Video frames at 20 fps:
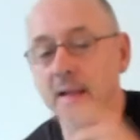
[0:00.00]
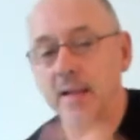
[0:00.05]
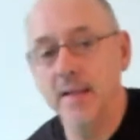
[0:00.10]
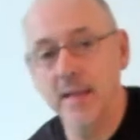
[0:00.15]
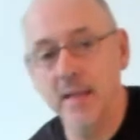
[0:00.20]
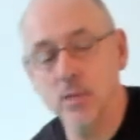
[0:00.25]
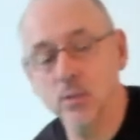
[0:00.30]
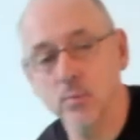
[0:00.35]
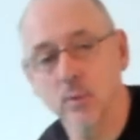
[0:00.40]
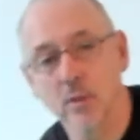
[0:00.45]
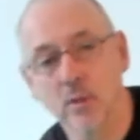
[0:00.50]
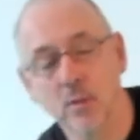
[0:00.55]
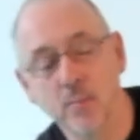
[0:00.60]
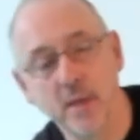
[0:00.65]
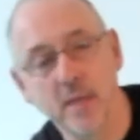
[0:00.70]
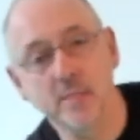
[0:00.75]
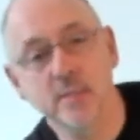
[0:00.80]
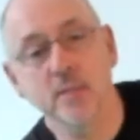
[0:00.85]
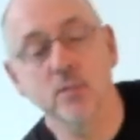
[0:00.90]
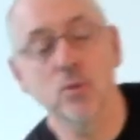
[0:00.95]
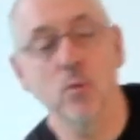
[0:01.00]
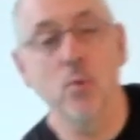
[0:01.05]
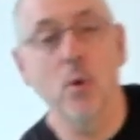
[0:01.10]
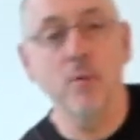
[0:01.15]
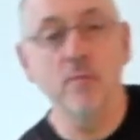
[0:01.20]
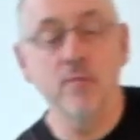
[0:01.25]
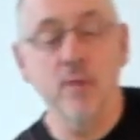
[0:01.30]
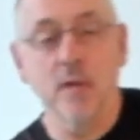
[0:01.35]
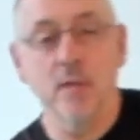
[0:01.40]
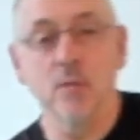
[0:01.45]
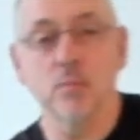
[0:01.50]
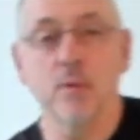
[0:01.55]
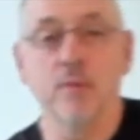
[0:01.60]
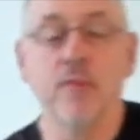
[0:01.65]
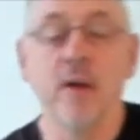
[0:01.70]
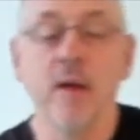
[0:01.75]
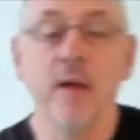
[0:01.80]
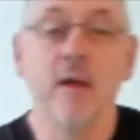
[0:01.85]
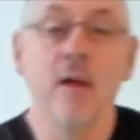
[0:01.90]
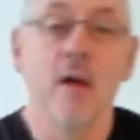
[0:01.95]
next one of the basics. So what we've done is
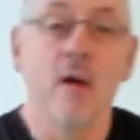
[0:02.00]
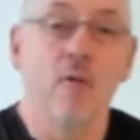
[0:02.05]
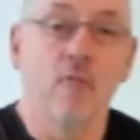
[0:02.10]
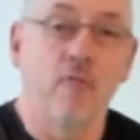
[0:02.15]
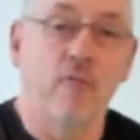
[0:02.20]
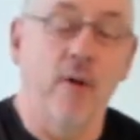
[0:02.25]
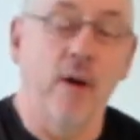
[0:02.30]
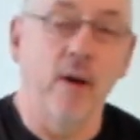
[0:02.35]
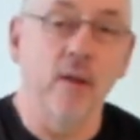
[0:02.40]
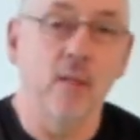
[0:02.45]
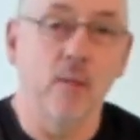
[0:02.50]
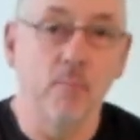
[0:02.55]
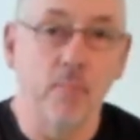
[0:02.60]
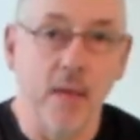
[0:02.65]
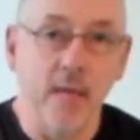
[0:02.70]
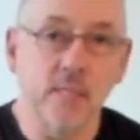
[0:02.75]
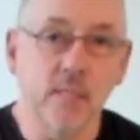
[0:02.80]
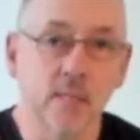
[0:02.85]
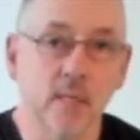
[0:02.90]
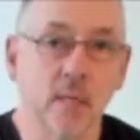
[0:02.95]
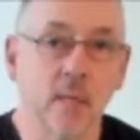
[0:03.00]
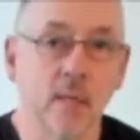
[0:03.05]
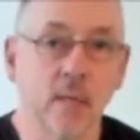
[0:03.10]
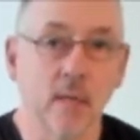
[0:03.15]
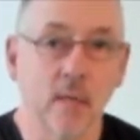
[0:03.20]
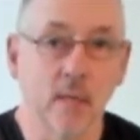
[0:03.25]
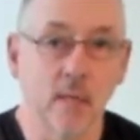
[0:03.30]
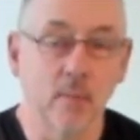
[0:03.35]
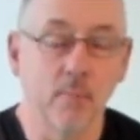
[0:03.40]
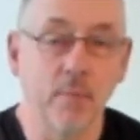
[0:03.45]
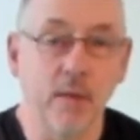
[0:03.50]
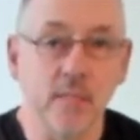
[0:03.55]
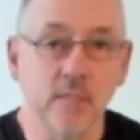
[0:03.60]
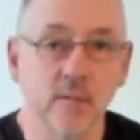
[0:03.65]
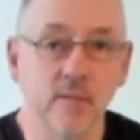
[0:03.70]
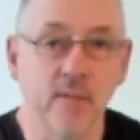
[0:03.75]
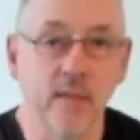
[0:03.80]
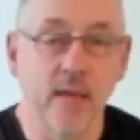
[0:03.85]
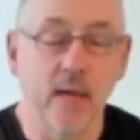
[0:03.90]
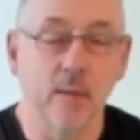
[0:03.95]
we've fired the base, yeah, the base
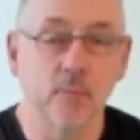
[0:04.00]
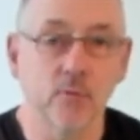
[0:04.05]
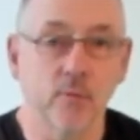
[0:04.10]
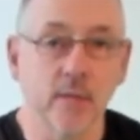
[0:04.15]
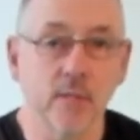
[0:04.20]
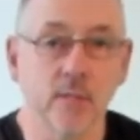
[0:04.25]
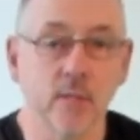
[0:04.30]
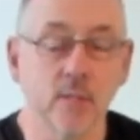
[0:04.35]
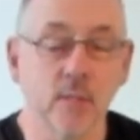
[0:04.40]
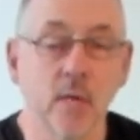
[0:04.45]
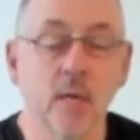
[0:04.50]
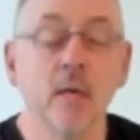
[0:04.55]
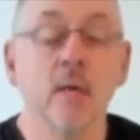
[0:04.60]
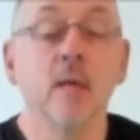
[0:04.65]
of the abs rectus.